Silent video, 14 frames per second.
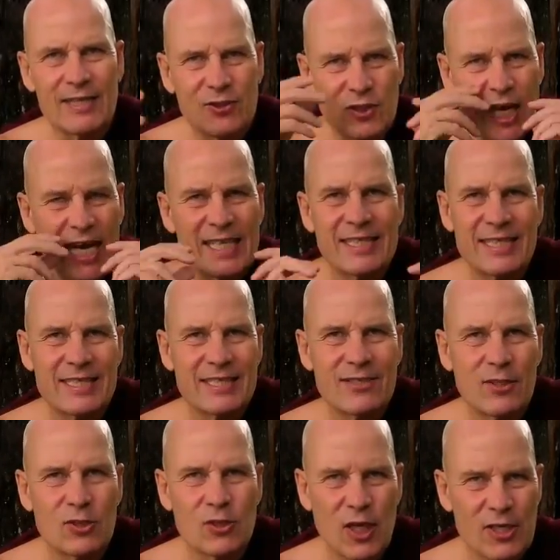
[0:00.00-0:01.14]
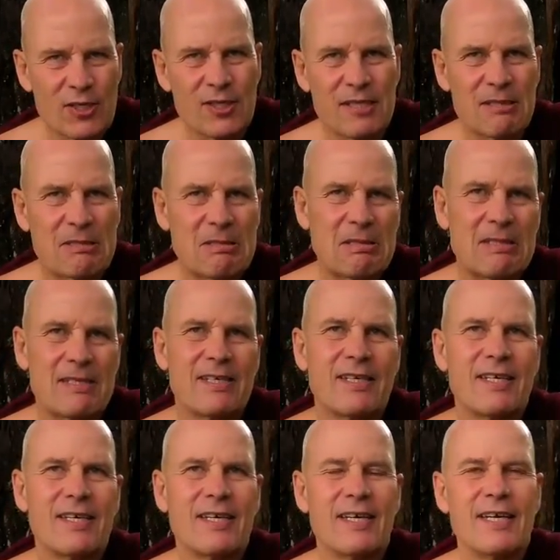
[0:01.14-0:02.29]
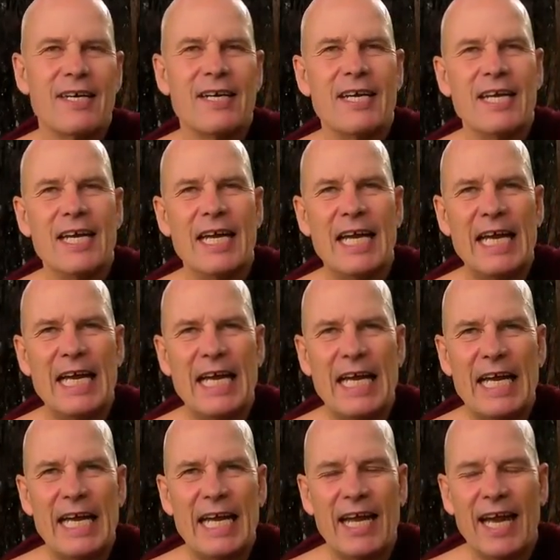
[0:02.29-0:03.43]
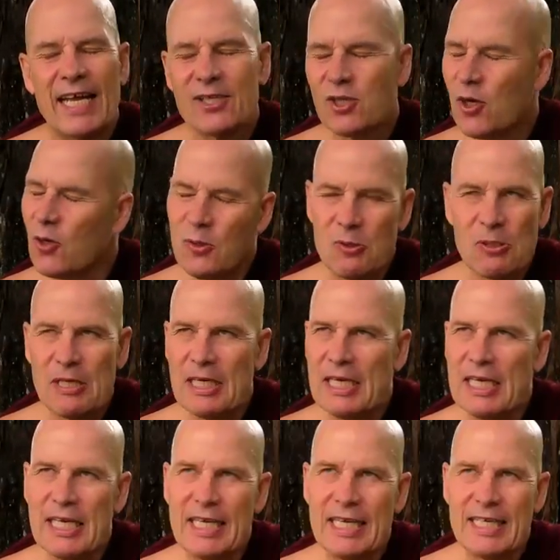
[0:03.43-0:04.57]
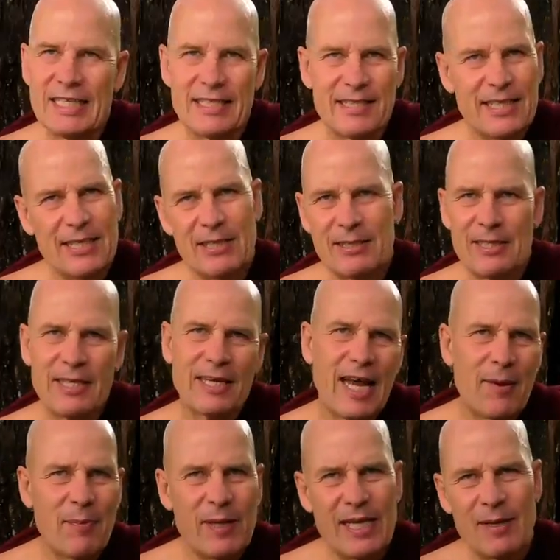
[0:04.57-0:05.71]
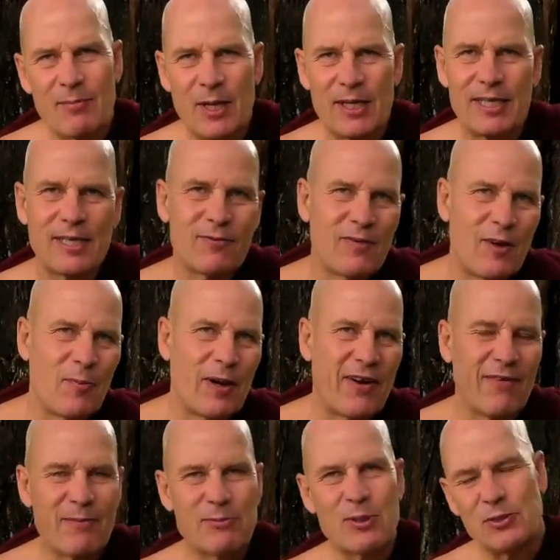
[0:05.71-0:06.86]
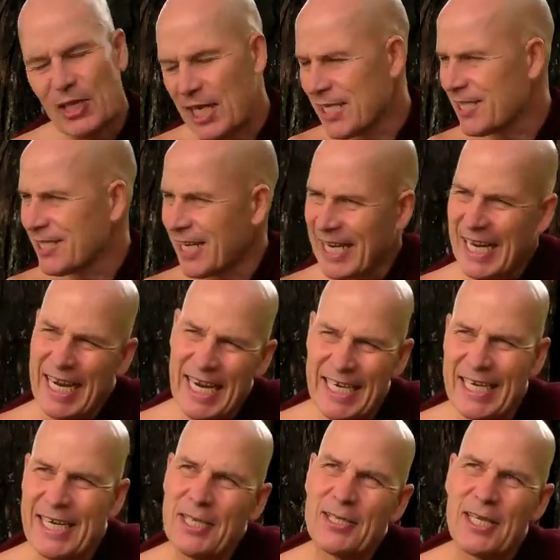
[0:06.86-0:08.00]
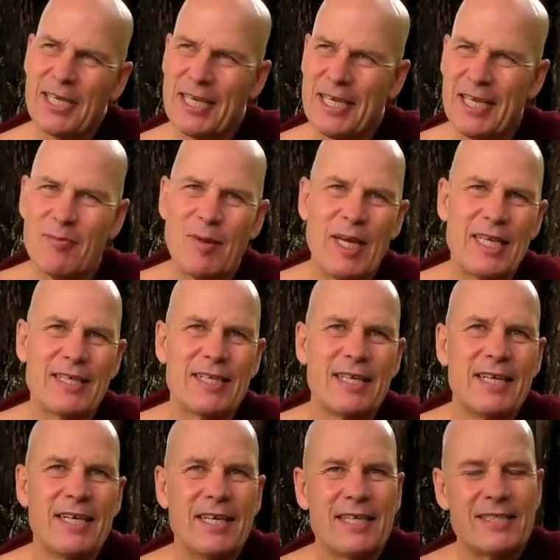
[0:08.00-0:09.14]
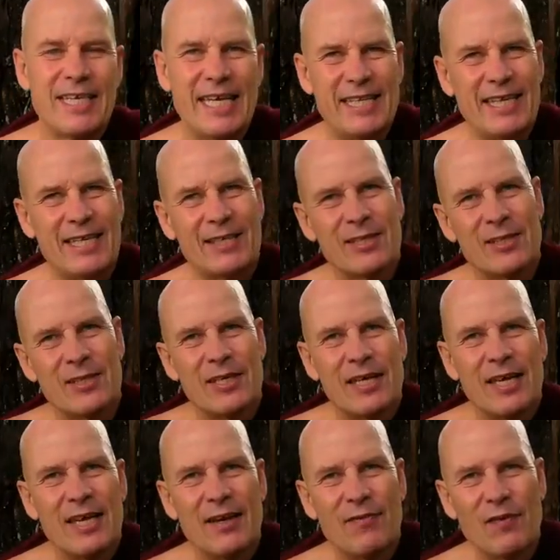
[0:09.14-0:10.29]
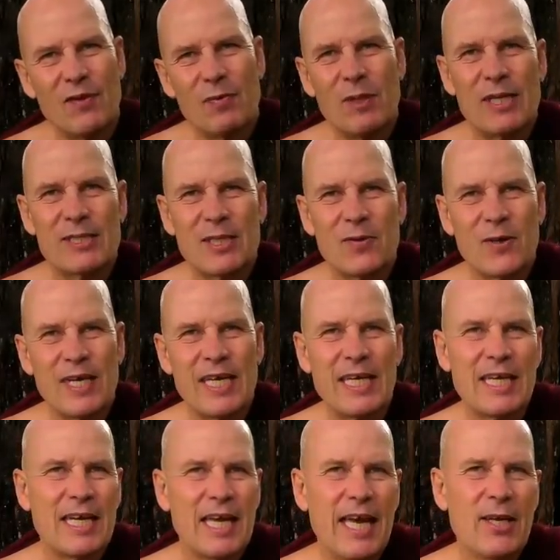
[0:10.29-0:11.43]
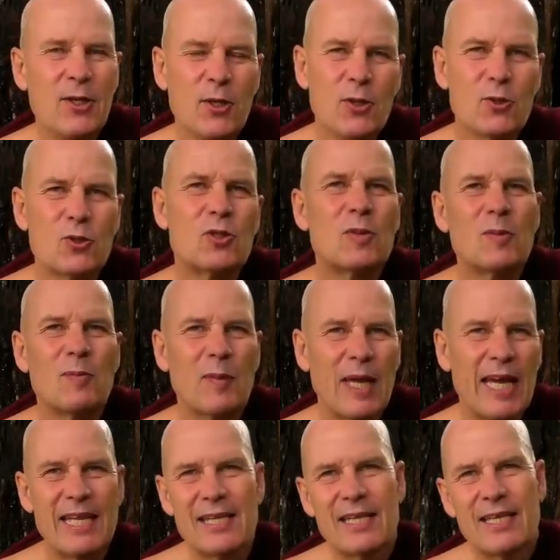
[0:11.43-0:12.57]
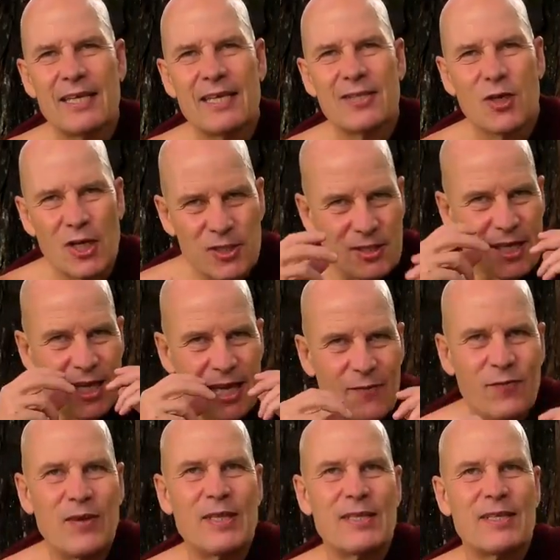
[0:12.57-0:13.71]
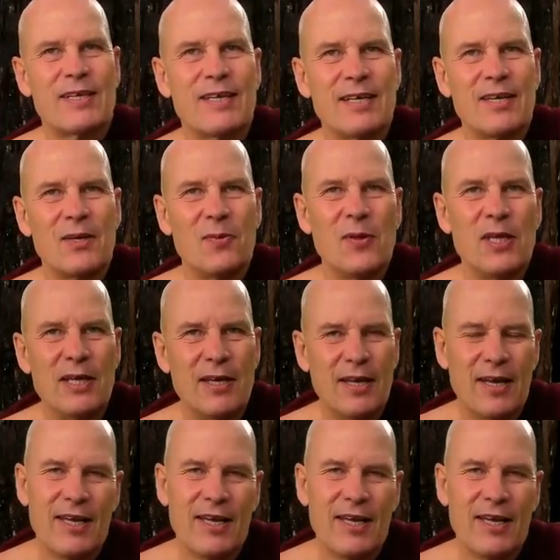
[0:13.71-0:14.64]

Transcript: giant tuskers. And so the Abhinna monk, very proud of himself, yes, I can. And then he made, standing 50 meters away, a huge male tusker elephant with